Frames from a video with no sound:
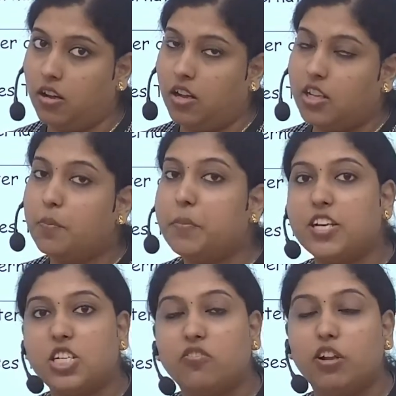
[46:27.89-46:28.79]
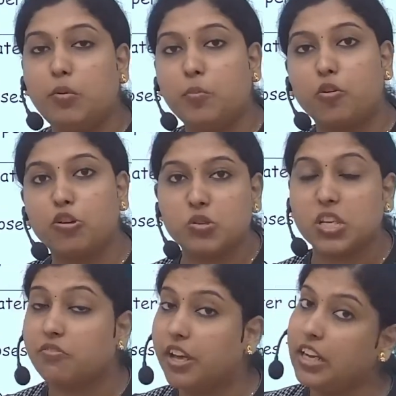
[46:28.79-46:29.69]
the patient will be producing
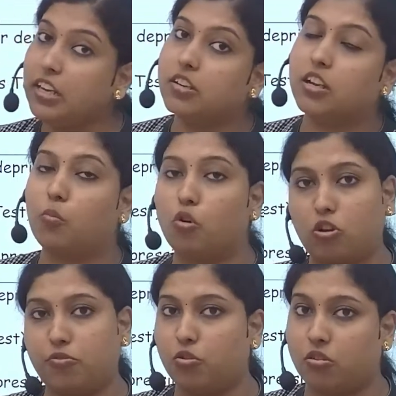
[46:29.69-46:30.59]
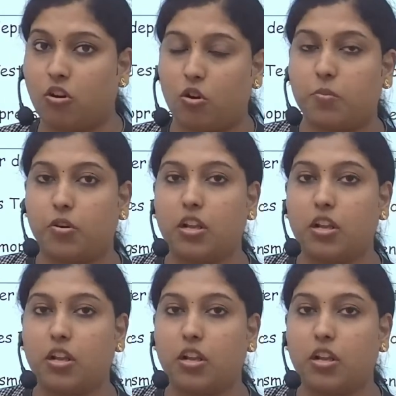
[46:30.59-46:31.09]
very little amount of urine output.